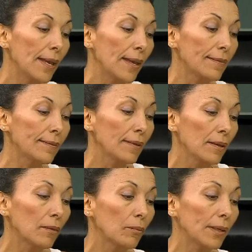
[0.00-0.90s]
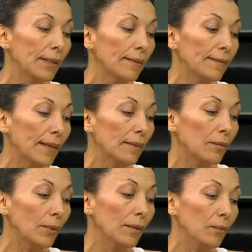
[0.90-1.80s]
Is what he said,
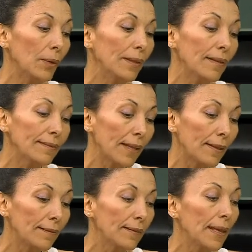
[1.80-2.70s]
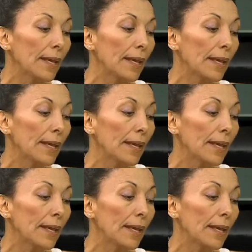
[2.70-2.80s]
what they said is